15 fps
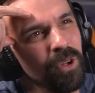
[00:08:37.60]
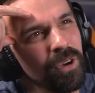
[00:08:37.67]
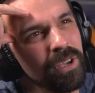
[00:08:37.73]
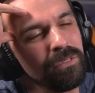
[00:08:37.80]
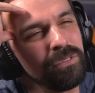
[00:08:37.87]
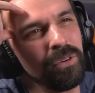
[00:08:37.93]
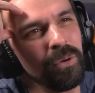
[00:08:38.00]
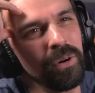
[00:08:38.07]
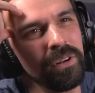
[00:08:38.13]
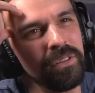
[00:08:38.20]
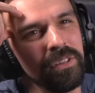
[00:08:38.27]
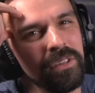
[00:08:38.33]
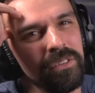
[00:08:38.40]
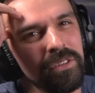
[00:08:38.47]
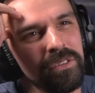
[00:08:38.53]
looking forward
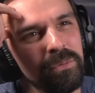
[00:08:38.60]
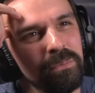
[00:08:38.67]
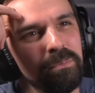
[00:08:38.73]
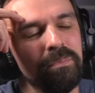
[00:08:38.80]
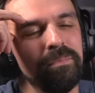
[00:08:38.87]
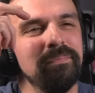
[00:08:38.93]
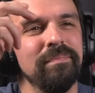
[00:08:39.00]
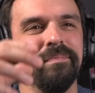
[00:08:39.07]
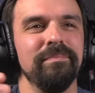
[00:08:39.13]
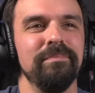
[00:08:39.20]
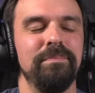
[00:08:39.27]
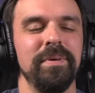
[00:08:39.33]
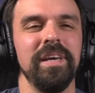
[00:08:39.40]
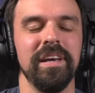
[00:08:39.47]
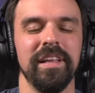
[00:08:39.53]
to just
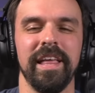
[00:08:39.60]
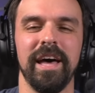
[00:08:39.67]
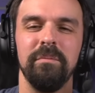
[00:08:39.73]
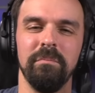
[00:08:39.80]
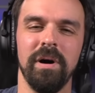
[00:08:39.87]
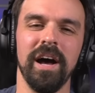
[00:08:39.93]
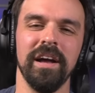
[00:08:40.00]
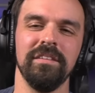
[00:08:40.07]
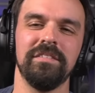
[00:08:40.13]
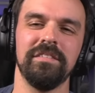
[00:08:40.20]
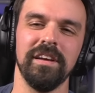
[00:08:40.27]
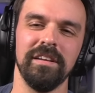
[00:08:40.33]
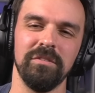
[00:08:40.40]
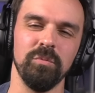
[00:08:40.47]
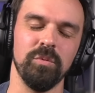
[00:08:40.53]
being in that
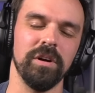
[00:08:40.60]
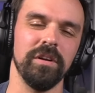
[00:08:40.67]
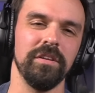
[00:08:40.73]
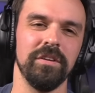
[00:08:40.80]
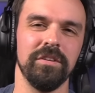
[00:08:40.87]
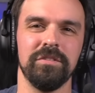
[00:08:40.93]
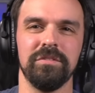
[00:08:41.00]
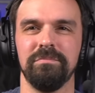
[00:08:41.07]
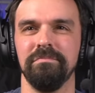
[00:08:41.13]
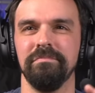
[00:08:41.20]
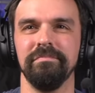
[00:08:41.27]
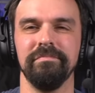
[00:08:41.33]
mindset where there's